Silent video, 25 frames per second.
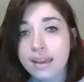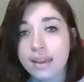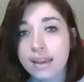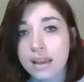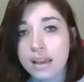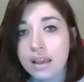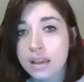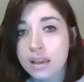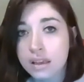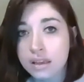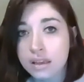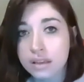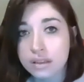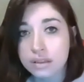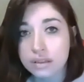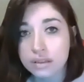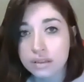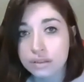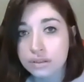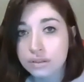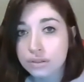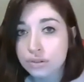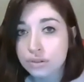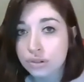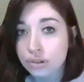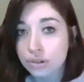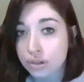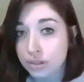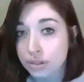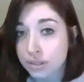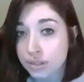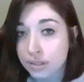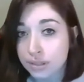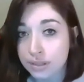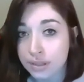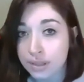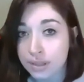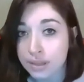is
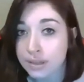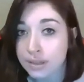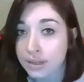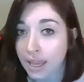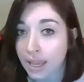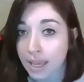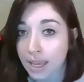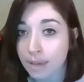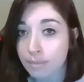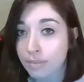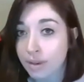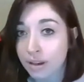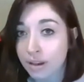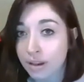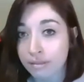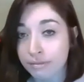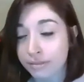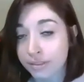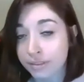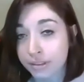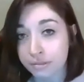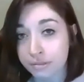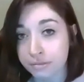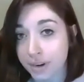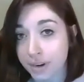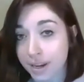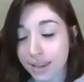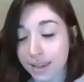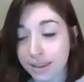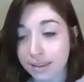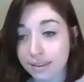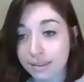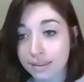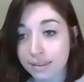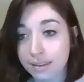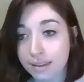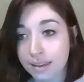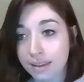just the name of the
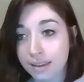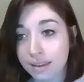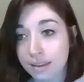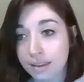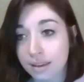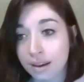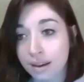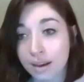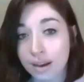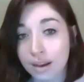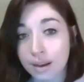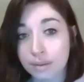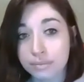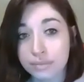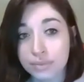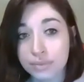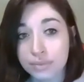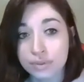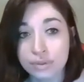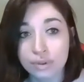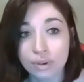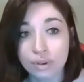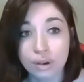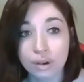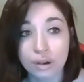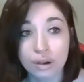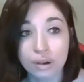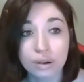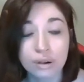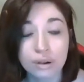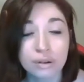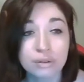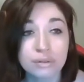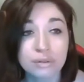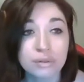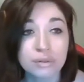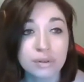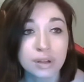rig.
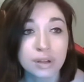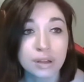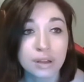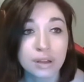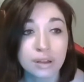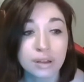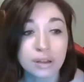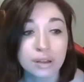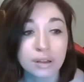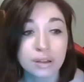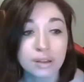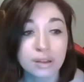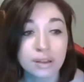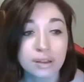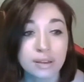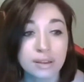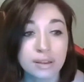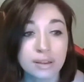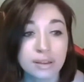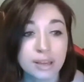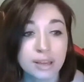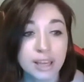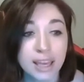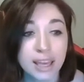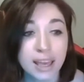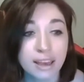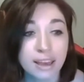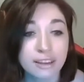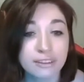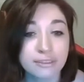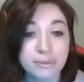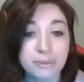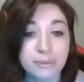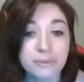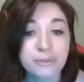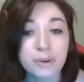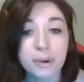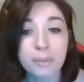So
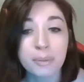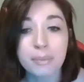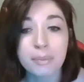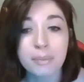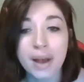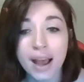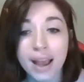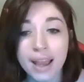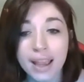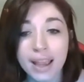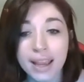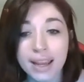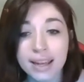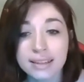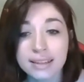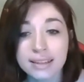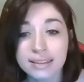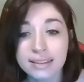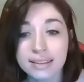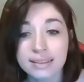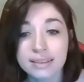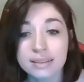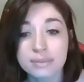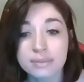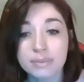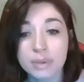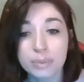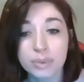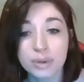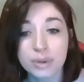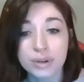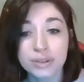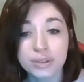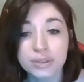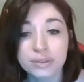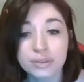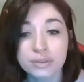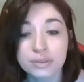for mine, this is my
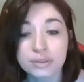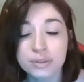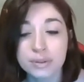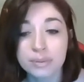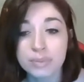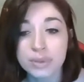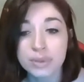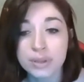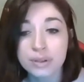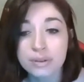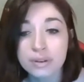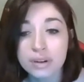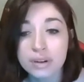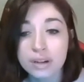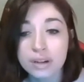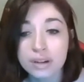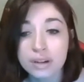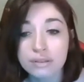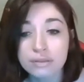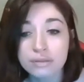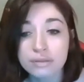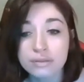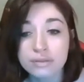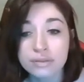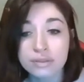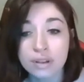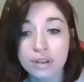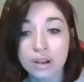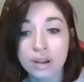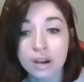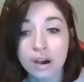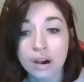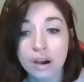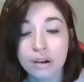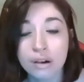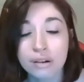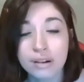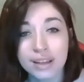personal computer,
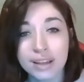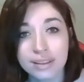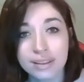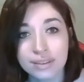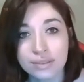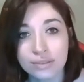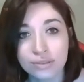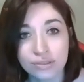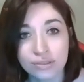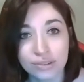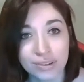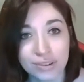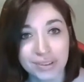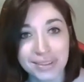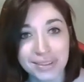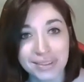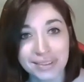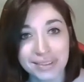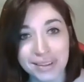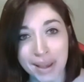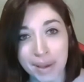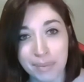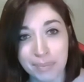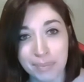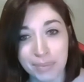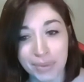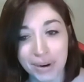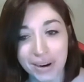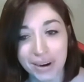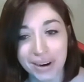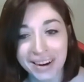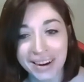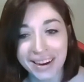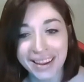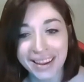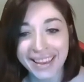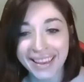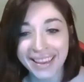so it's just
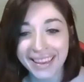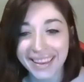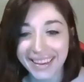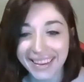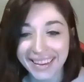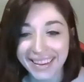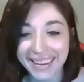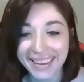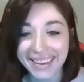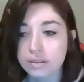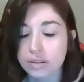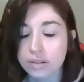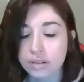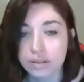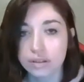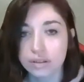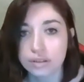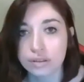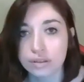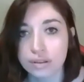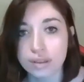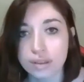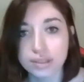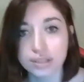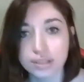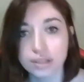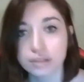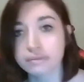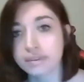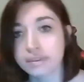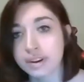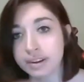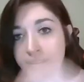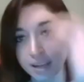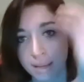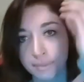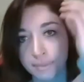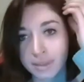Ember. That's your
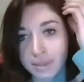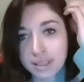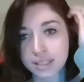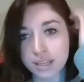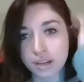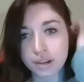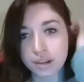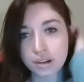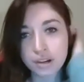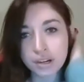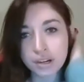rig name. That's how you're going